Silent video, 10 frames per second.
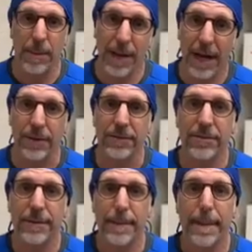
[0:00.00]
about.
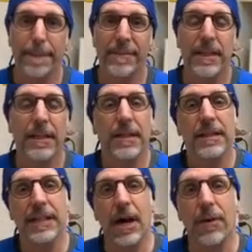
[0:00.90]

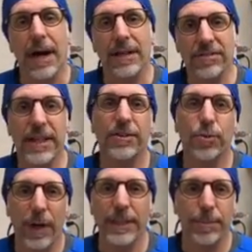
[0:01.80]
Now, I said
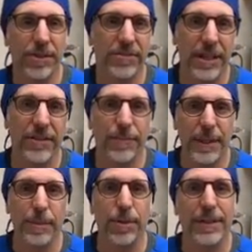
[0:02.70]
20% of
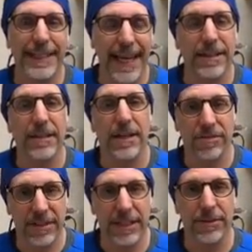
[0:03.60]
people get a
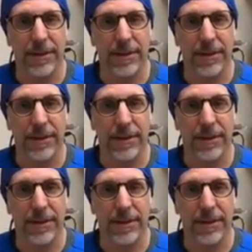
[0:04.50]
skin